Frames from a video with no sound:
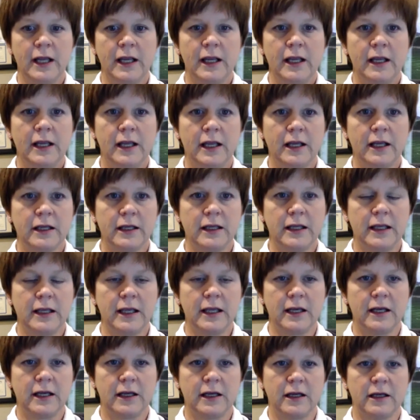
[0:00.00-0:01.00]
in
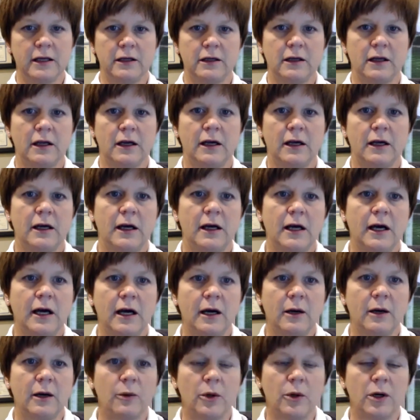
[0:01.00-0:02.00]
getting
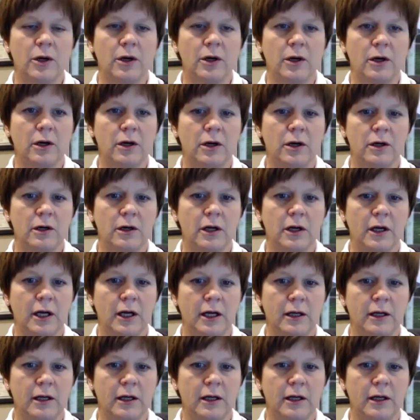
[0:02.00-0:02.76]
our